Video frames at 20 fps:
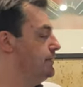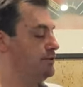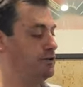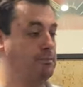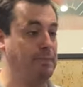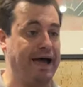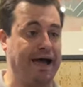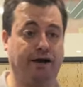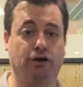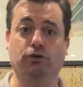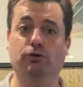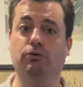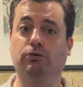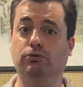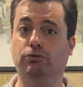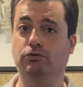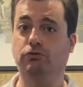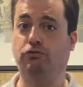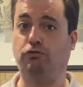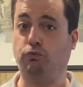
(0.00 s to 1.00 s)
tobacco
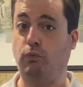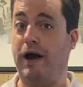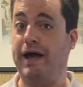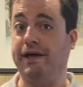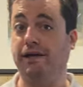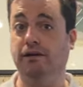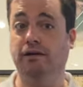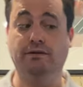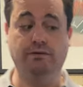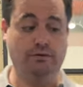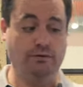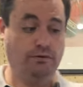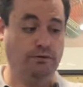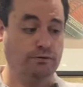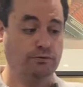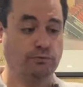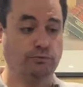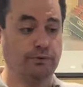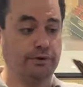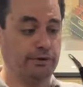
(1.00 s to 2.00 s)
suede.
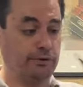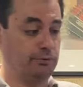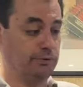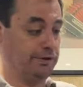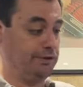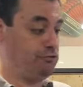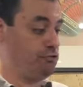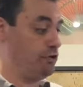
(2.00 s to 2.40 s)
Really, really